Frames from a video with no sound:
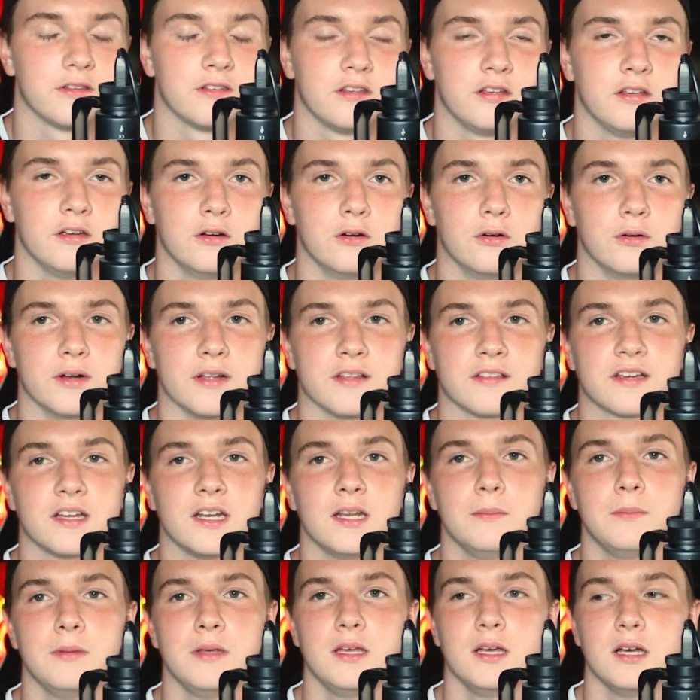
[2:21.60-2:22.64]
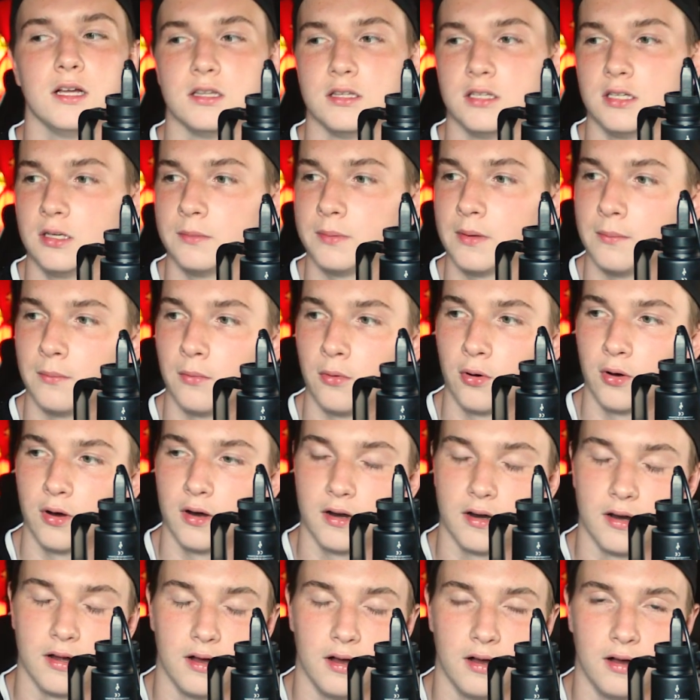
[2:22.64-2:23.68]
2, it's going to be a little bit
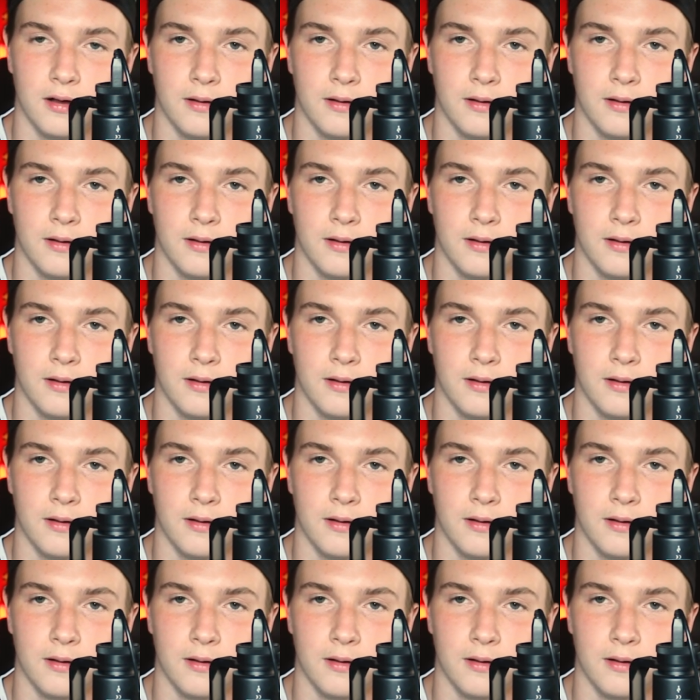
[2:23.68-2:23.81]
more